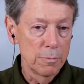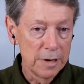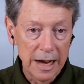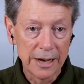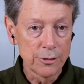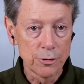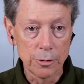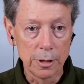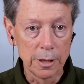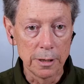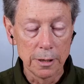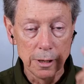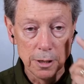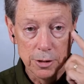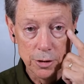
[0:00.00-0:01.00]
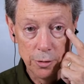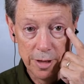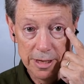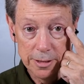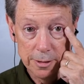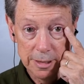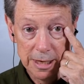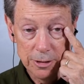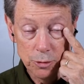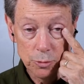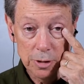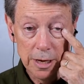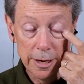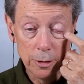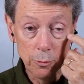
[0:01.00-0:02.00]
naturally. So that that's
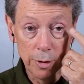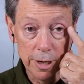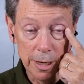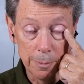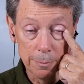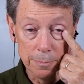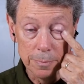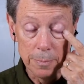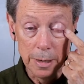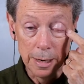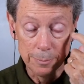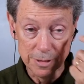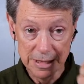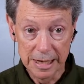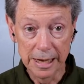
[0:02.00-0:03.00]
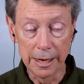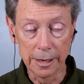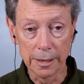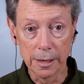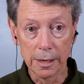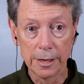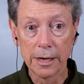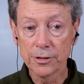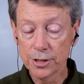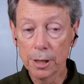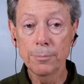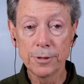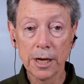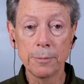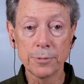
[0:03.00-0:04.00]
kind of what I'm I'm saying. Now
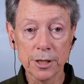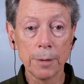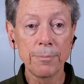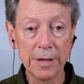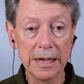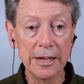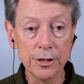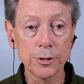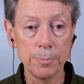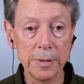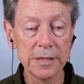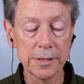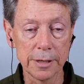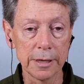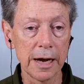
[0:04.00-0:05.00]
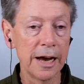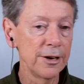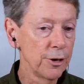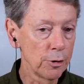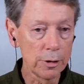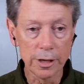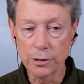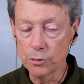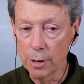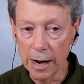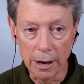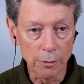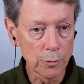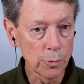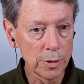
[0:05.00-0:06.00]
sometimes something is missing. I nearly
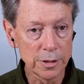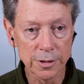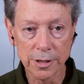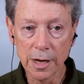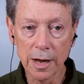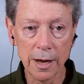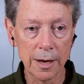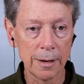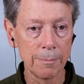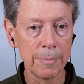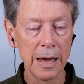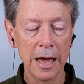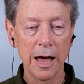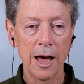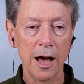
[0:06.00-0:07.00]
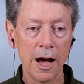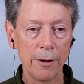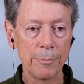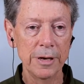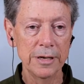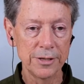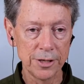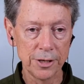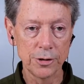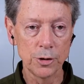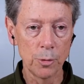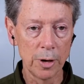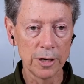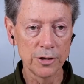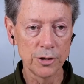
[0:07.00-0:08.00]
drowned one time. I've been in
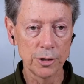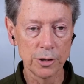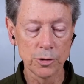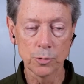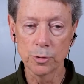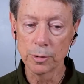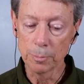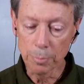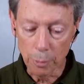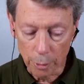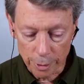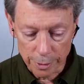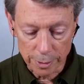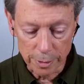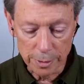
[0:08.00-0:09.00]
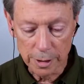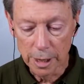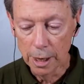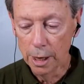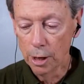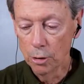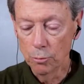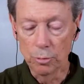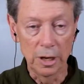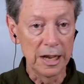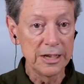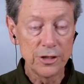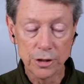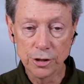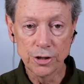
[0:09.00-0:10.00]
situations where important
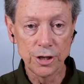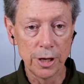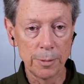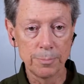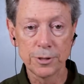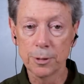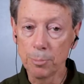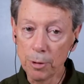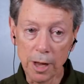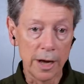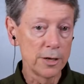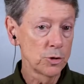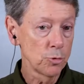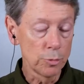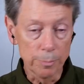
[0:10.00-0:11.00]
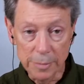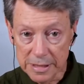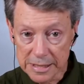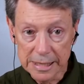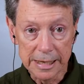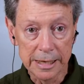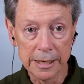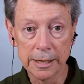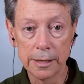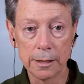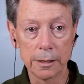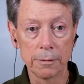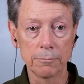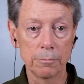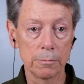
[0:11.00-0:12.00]
relationship supplies were
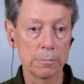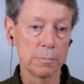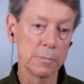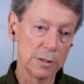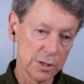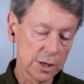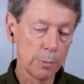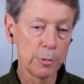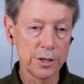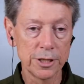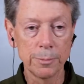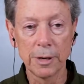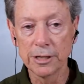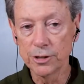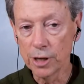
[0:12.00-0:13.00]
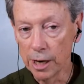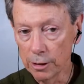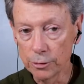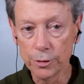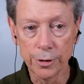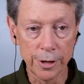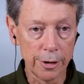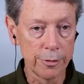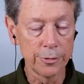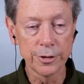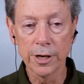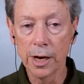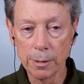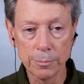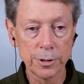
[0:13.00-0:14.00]
missing in some ways in my childhood other
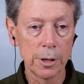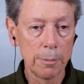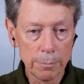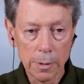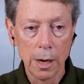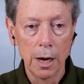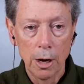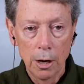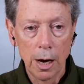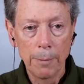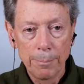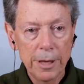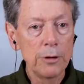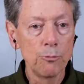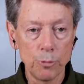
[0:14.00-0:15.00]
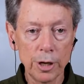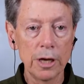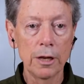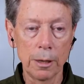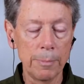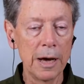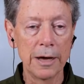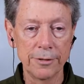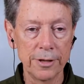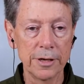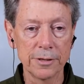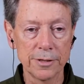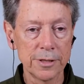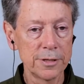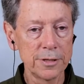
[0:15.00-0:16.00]
times i'm i'm being real about
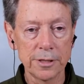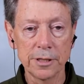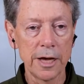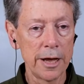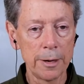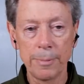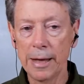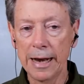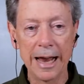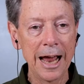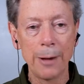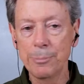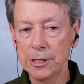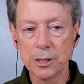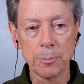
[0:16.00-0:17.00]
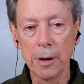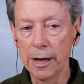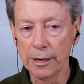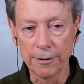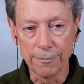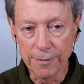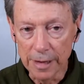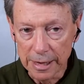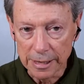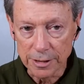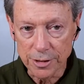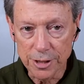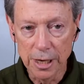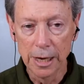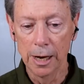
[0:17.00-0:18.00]
this this is not about a happy smiley
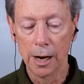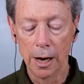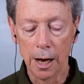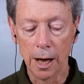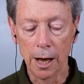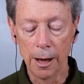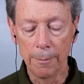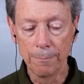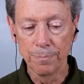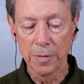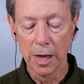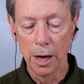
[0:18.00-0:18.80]
face um,